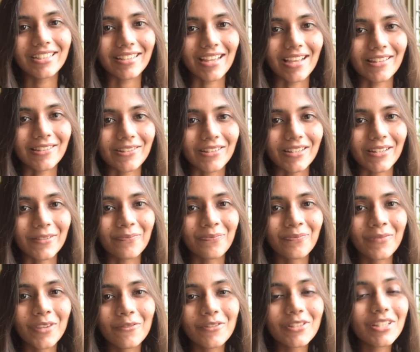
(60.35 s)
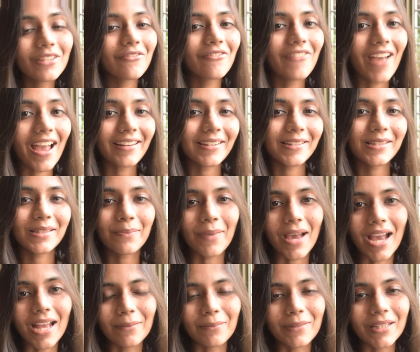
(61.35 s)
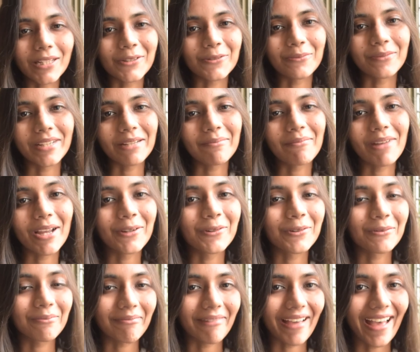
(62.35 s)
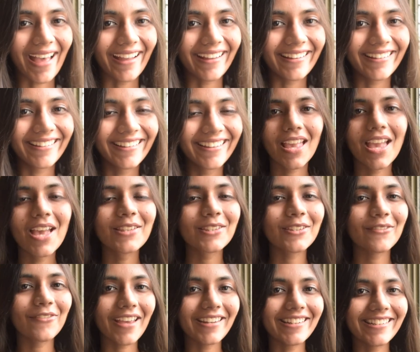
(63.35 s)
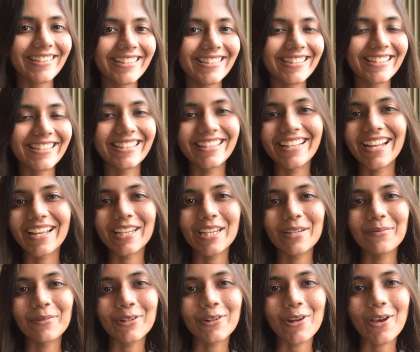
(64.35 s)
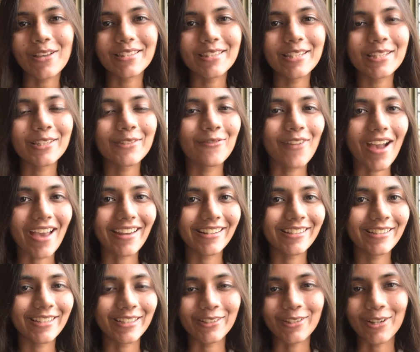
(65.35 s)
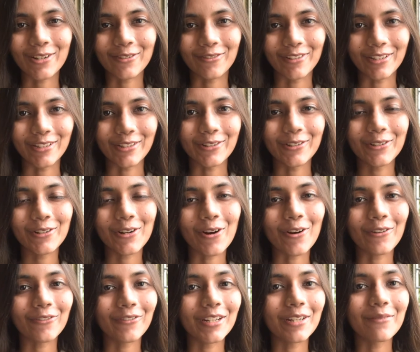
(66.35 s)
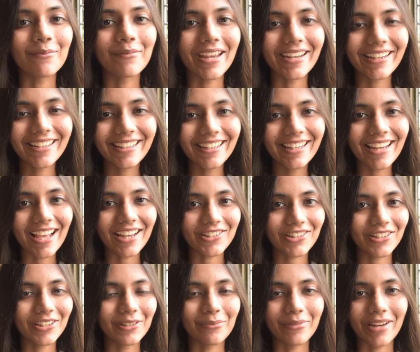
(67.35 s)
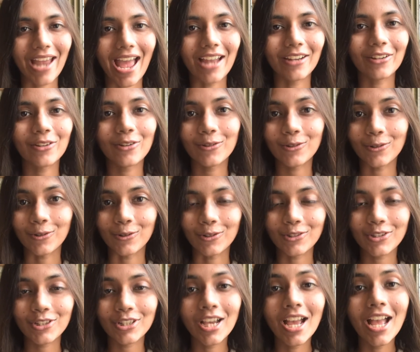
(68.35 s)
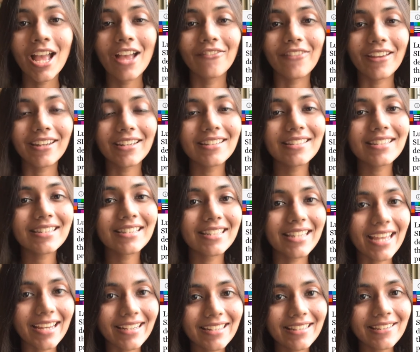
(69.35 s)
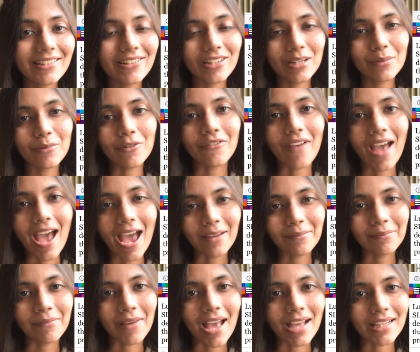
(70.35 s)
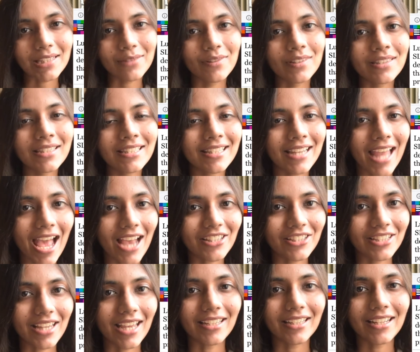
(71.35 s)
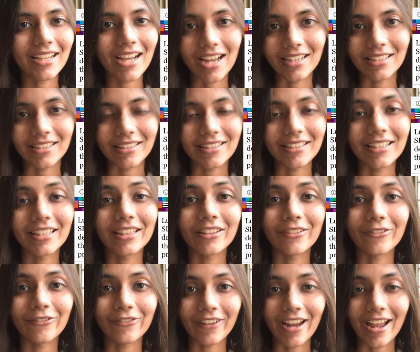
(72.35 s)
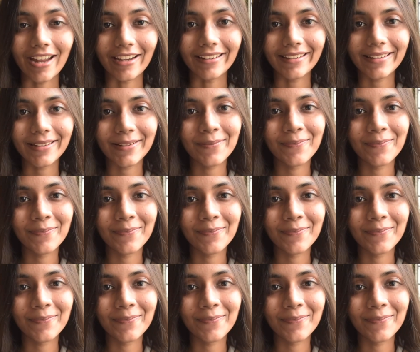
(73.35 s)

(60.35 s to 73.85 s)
industry, which in fact inspired me to make my own bag. So very recently I came across this viral TikTok video of an American luxury brand, Coach, wherein a steady stream of handbags was slashed and cut in the front.